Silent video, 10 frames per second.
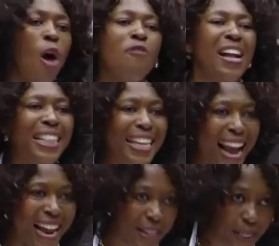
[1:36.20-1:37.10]
over
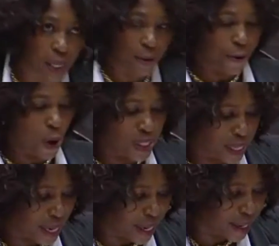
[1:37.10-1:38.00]

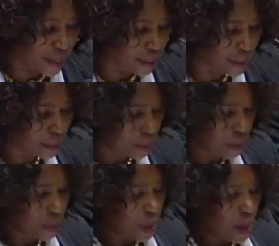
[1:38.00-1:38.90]
340 years.
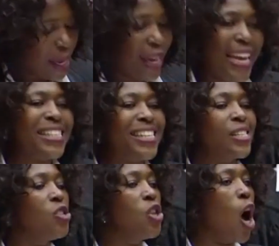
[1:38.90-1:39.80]
It
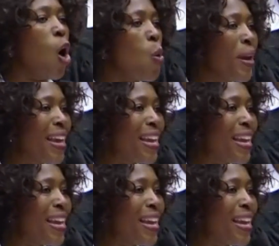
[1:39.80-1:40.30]
is no